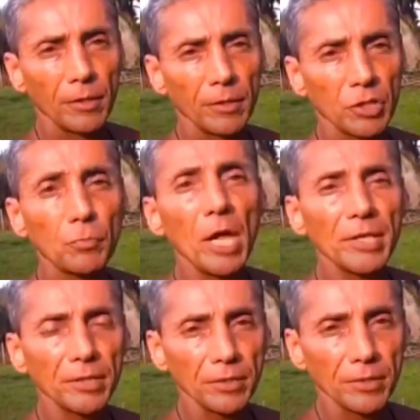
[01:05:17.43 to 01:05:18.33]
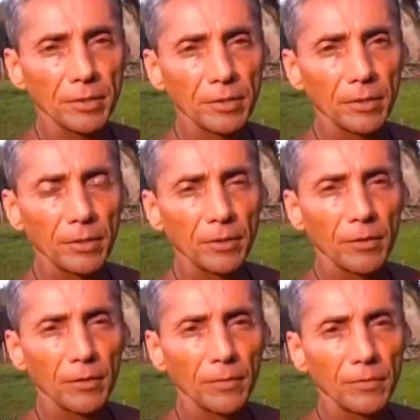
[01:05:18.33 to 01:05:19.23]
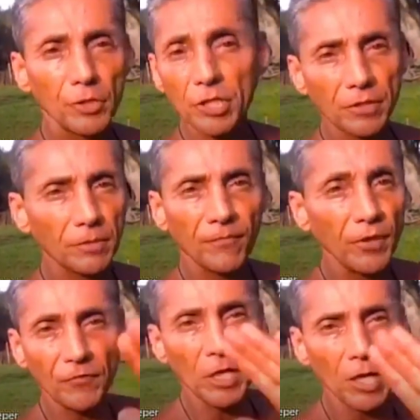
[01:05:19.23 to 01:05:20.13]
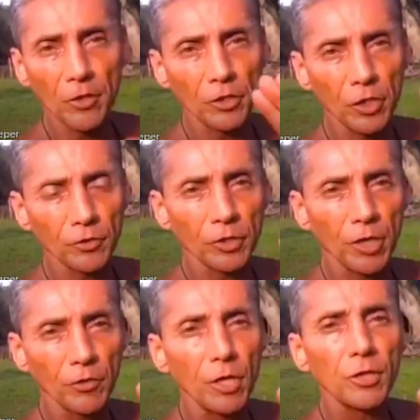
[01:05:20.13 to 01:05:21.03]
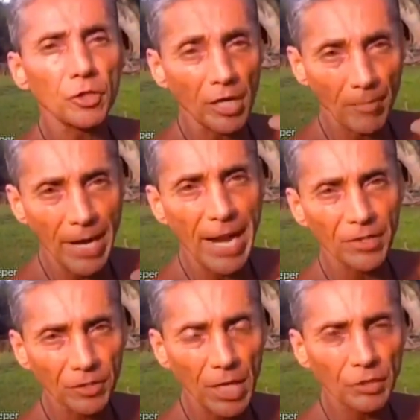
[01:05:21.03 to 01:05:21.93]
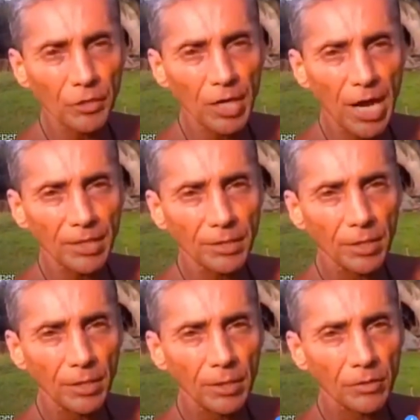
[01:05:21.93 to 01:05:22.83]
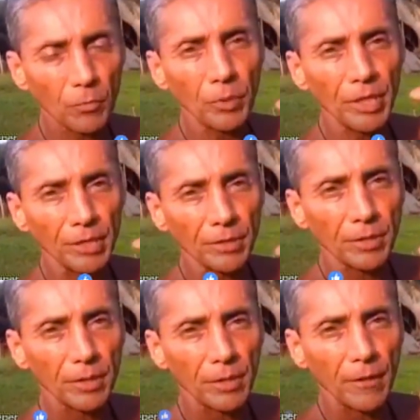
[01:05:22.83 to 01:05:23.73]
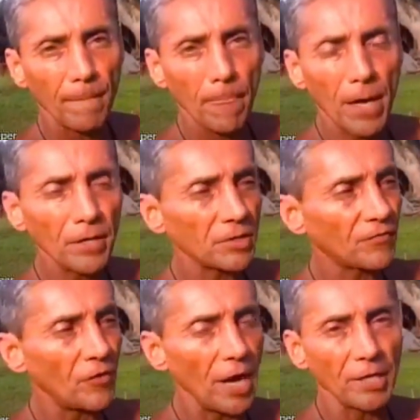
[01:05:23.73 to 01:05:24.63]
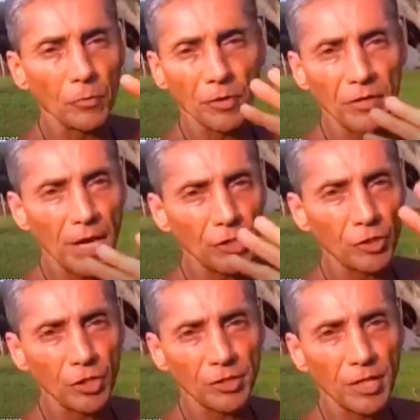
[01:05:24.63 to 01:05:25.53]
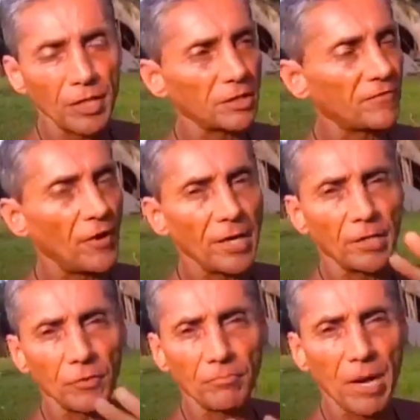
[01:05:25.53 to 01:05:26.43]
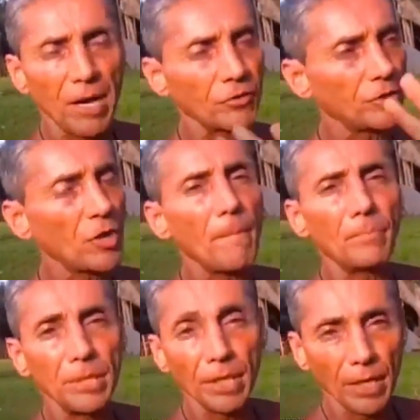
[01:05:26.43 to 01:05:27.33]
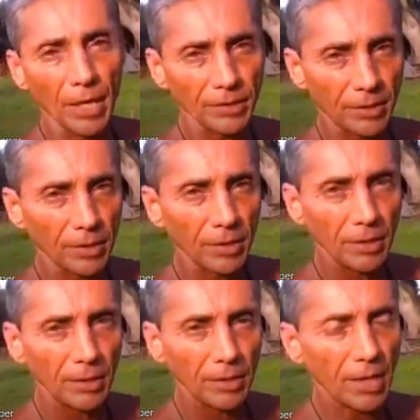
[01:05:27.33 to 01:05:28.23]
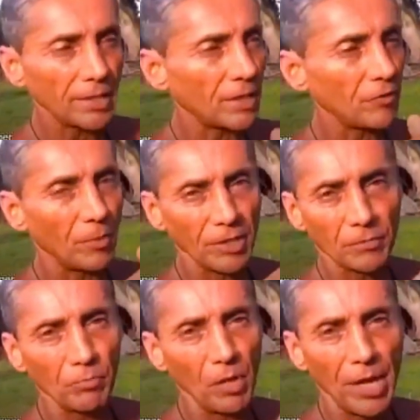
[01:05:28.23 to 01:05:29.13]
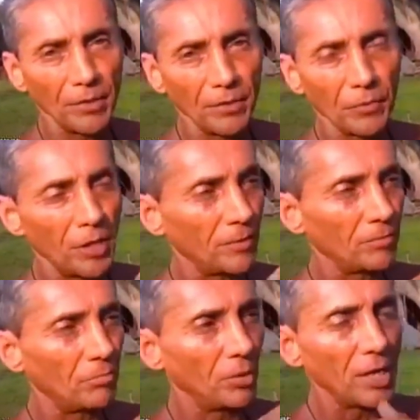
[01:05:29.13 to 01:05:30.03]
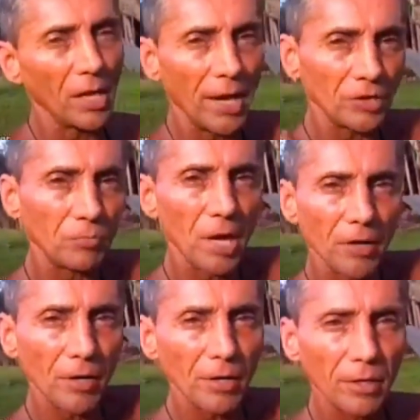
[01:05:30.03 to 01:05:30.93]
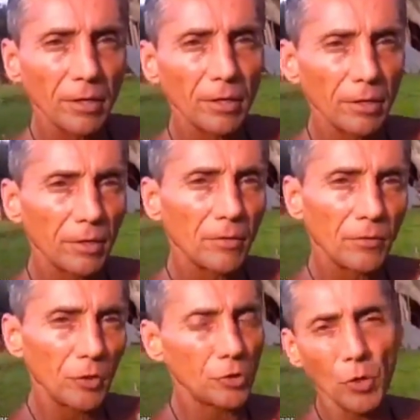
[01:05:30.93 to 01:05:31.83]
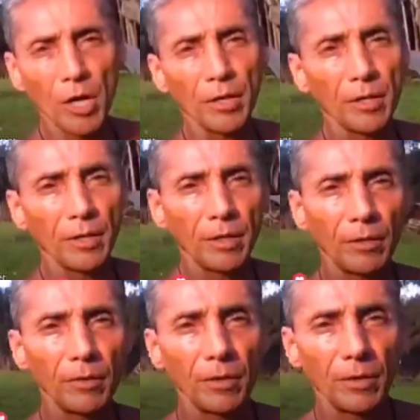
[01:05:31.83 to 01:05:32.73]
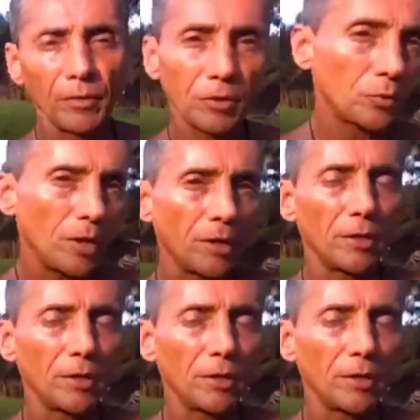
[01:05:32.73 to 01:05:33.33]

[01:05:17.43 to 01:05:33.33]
splices. Just 1,500 years ago. Talk about ancestry, guys. So please, none of this fighting with nations, none of this fighting with boundaries, all BS. Guys, everybody's blended. What, bloodline's better? Which one? Which one?